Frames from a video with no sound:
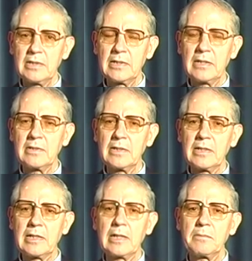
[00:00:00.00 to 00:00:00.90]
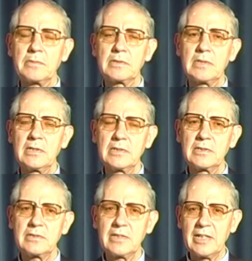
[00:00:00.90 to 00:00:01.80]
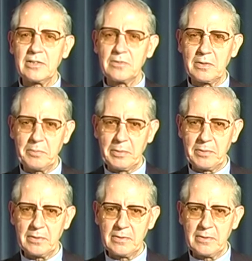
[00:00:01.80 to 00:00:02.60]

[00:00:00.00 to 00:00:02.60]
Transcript: that really comes straight to the people.